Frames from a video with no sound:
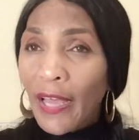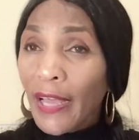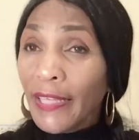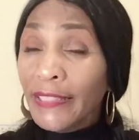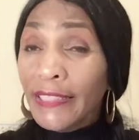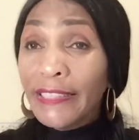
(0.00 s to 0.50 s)

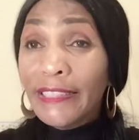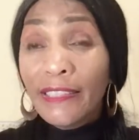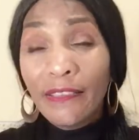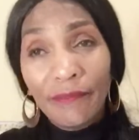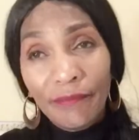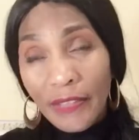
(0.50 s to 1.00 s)
and
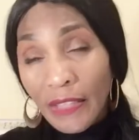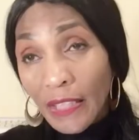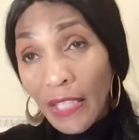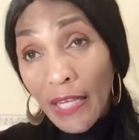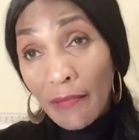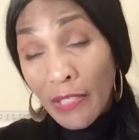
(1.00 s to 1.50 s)
it's
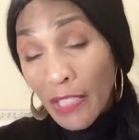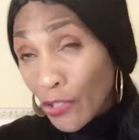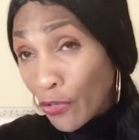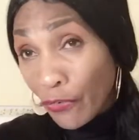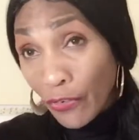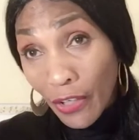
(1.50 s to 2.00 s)
just like Miss
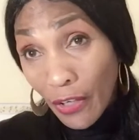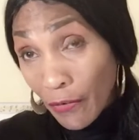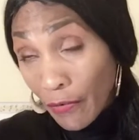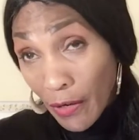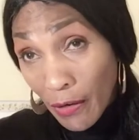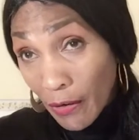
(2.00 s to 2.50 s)
Sofia
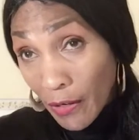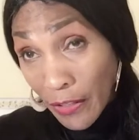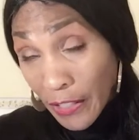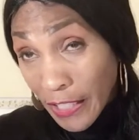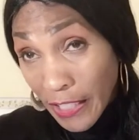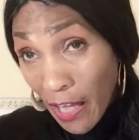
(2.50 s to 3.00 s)
Vergara
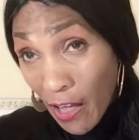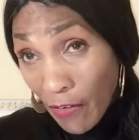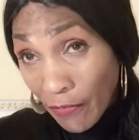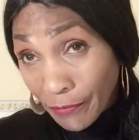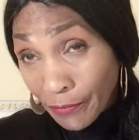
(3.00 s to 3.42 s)
herself.